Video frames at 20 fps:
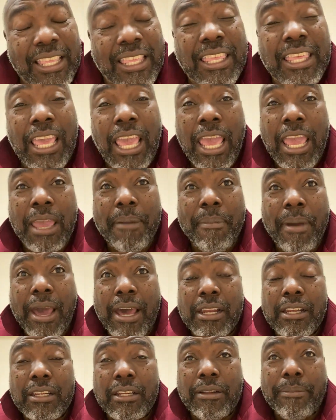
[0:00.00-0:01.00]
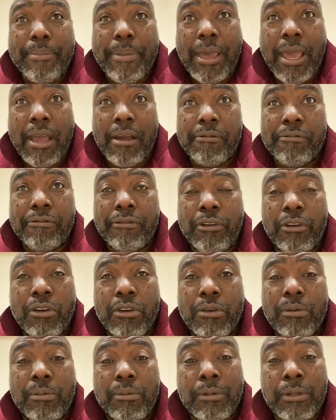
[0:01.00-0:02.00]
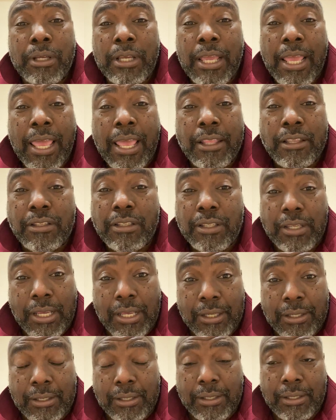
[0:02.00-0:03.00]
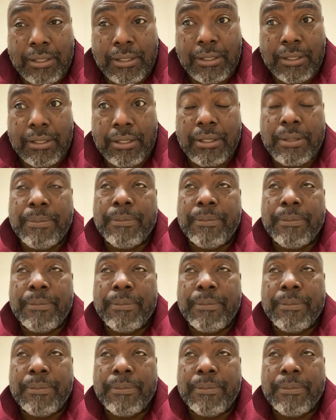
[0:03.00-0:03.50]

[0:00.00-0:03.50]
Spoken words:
came out of the bathroom and just...